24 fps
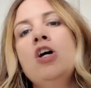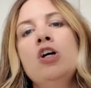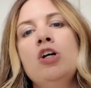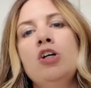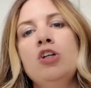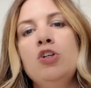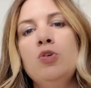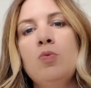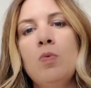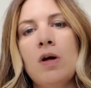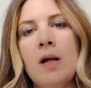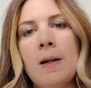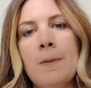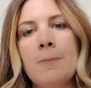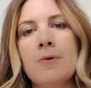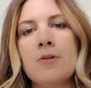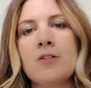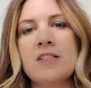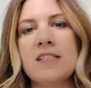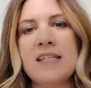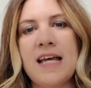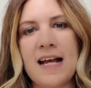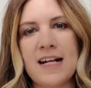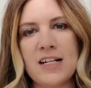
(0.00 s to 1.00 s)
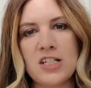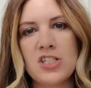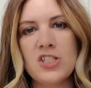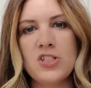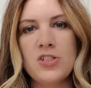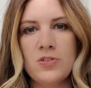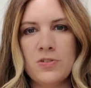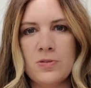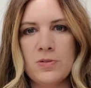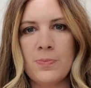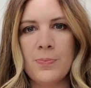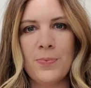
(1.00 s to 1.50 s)
you want to protect
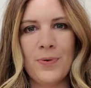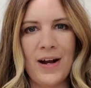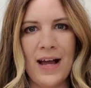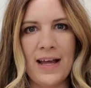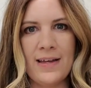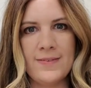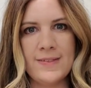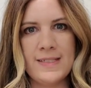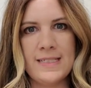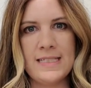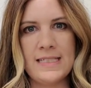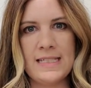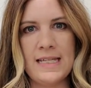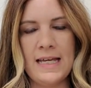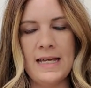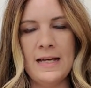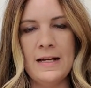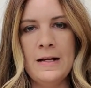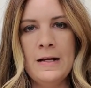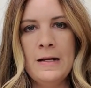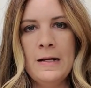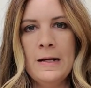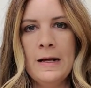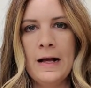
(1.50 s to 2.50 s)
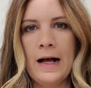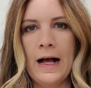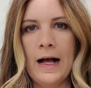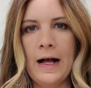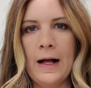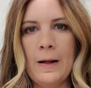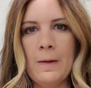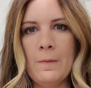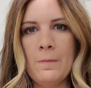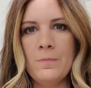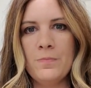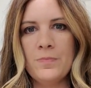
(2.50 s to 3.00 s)
student privacy
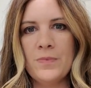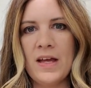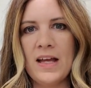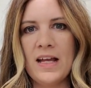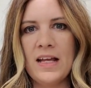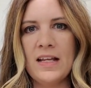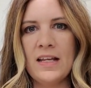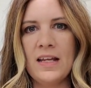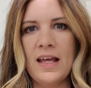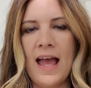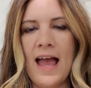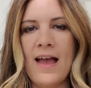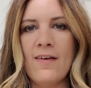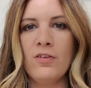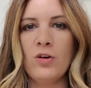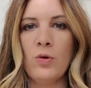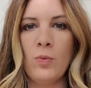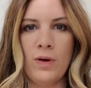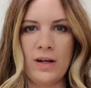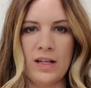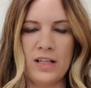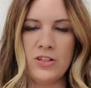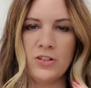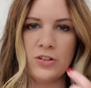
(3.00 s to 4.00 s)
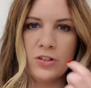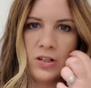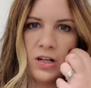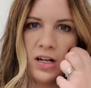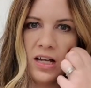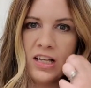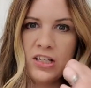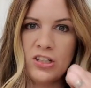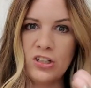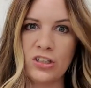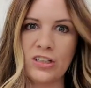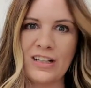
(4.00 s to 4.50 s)
and everyone in
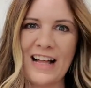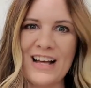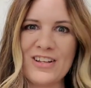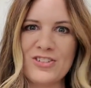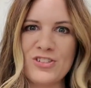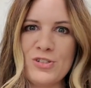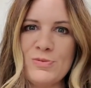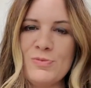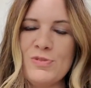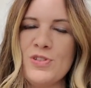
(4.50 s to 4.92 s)
your classroom.